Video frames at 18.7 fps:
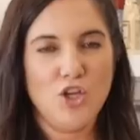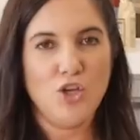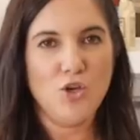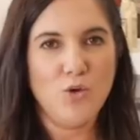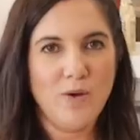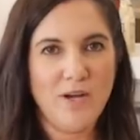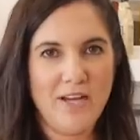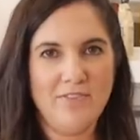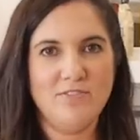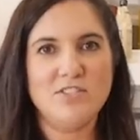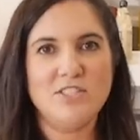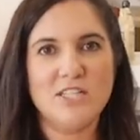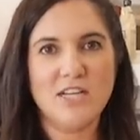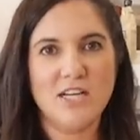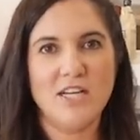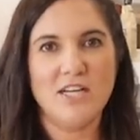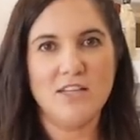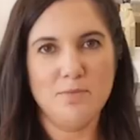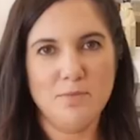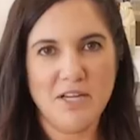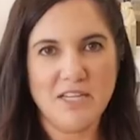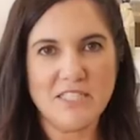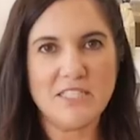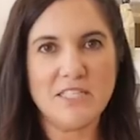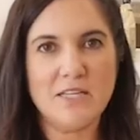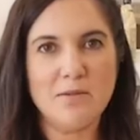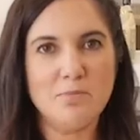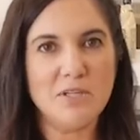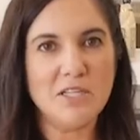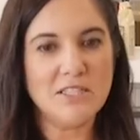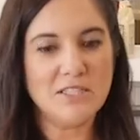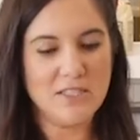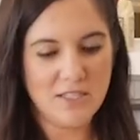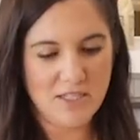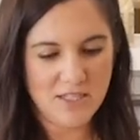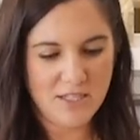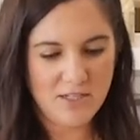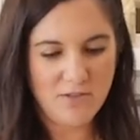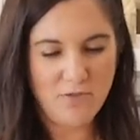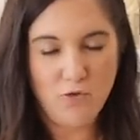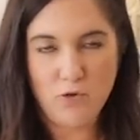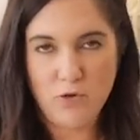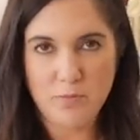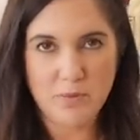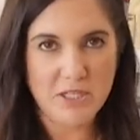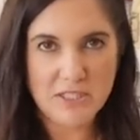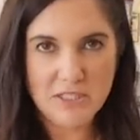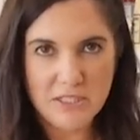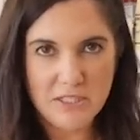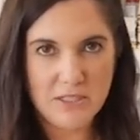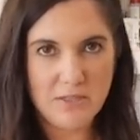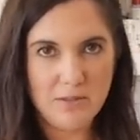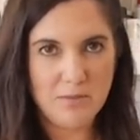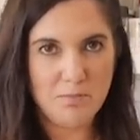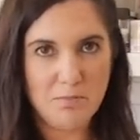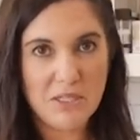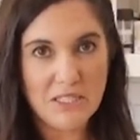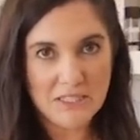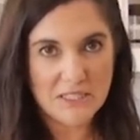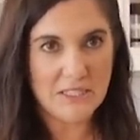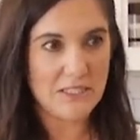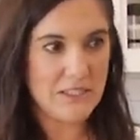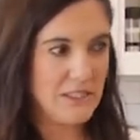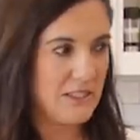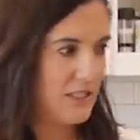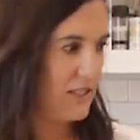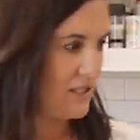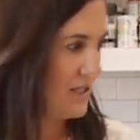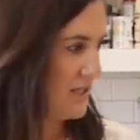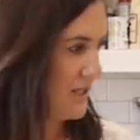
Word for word: You have to cut the Mexican pizza into 4 pieces.